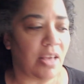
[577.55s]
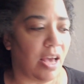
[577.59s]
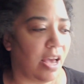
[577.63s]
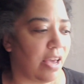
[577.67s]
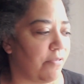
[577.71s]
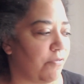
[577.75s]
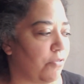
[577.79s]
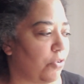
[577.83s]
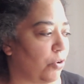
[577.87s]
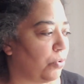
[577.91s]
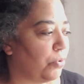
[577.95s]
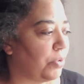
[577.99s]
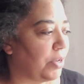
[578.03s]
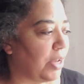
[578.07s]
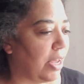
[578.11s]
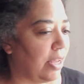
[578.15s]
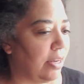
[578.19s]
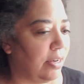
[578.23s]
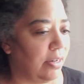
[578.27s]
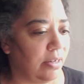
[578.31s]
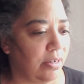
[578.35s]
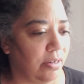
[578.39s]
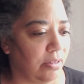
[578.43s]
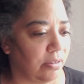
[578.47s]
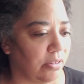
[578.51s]
I've
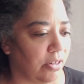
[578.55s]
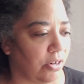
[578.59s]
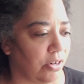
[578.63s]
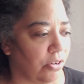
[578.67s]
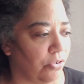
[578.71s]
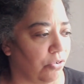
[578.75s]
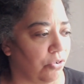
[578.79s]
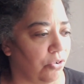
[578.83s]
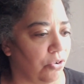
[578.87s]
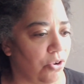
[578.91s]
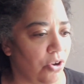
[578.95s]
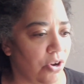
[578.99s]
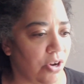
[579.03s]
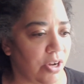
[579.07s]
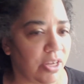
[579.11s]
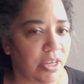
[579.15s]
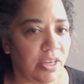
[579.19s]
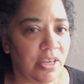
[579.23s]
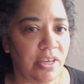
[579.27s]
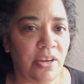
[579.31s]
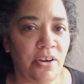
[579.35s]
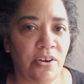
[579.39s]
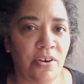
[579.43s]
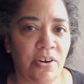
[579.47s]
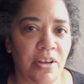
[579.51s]
created a little nook
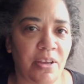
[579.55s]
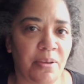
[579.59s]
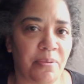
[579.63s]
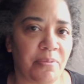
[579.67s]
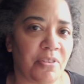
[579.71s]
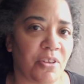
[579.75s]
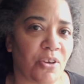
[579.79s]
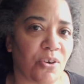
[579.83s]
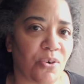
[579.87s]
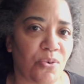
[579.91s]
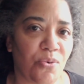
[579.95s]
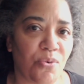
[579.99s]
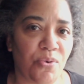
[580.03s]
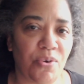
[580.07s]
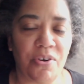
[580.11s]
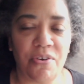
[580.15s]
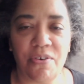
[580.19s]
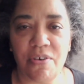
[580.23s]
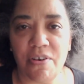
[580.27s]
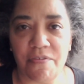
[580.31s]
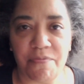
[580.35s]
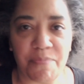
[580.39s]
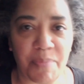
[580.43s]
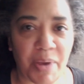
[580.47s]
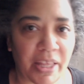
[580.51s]
here in the corner
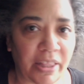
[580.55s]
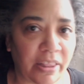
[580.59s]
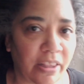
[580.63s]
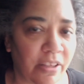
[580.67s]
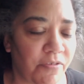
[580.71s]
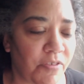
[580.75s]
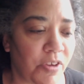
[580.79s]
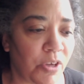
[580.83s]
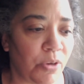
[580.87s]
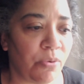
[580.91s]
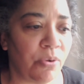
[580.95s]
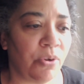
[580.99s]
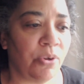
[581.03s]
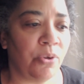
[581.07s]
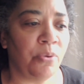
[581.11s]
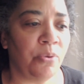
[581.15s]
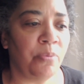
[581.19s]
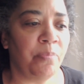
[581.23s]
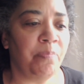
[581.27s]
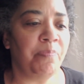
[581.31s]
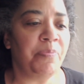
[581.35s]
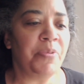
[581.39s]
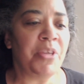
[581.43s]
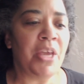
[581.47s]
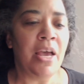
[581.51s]
of my living
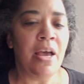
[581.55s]
room.